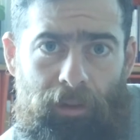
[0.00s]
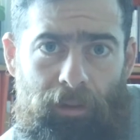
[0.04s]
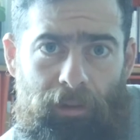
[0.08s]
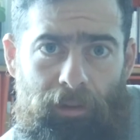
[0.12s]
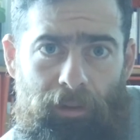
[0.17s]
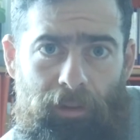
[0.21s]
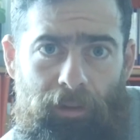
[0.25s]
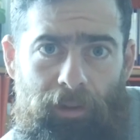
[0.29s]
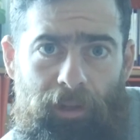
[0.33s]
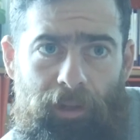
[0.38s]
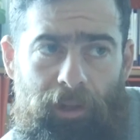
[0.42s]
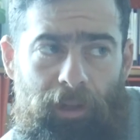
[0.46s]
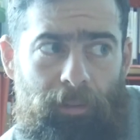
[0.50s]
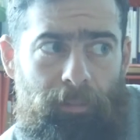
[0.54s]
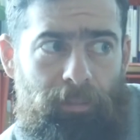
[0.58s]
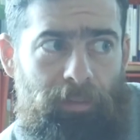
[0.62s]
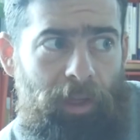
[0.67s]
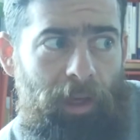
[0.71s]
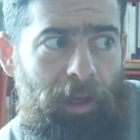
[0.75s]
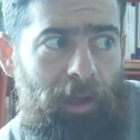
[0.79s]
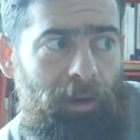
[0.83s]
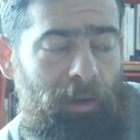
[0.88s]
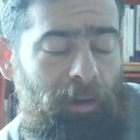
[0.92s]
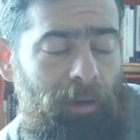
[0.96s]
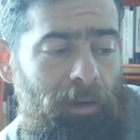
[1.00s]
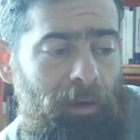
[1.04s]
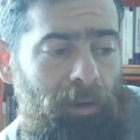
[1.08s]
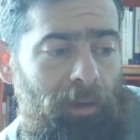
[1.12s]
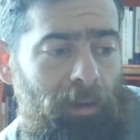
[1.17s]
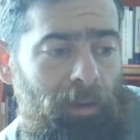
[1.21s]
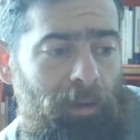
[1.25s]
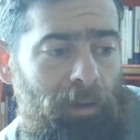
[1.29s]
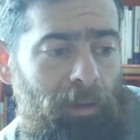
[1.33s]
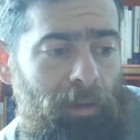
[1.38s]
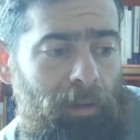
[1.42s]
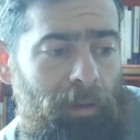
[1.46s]
you can keep that
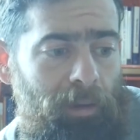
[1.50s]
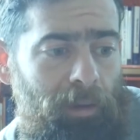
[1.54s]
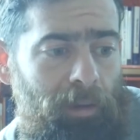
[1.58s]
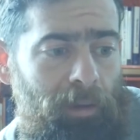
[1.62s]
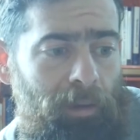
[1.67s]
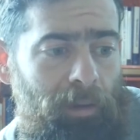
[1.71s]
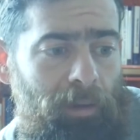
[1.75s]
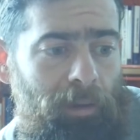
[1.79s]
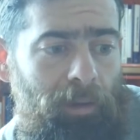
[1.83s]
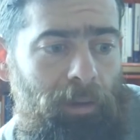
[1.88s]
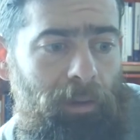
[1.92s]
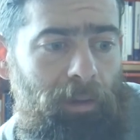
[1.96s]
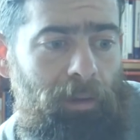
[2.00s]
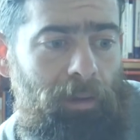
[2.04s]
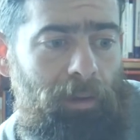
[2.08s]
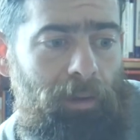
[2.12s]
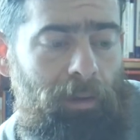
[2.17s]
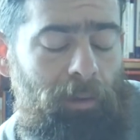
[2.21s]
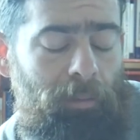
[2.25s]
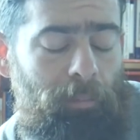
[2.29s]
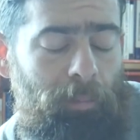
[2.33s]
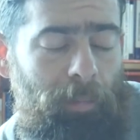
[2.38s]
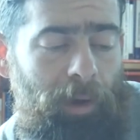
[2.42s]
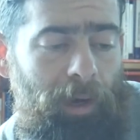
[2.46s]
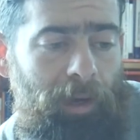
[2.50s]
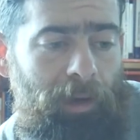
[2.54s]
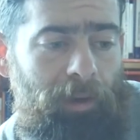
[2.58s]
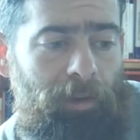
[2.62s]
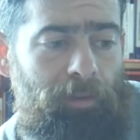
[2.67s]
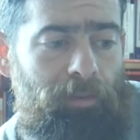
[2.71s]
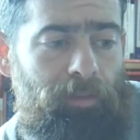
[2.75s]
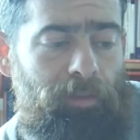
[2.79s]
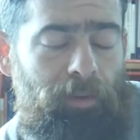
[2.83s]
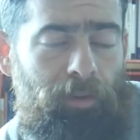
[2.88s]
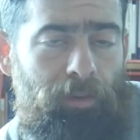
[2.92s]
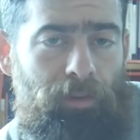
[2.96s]
in
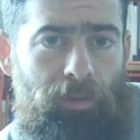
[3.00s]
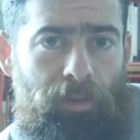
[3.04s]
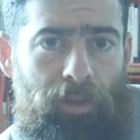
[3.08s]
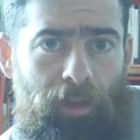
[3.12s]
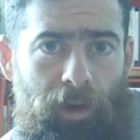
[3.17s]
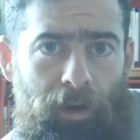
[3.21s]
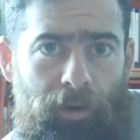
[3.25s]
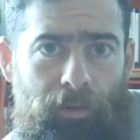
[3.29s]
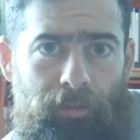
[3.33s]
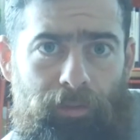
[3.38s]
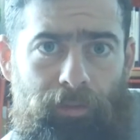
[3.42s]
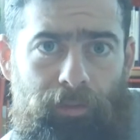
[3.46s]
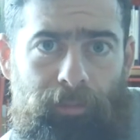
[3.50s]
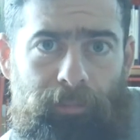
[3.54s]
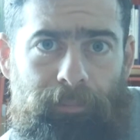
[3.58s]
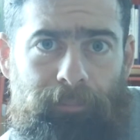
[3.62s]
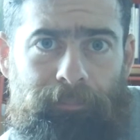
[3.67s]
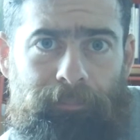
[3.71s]
mind for yourself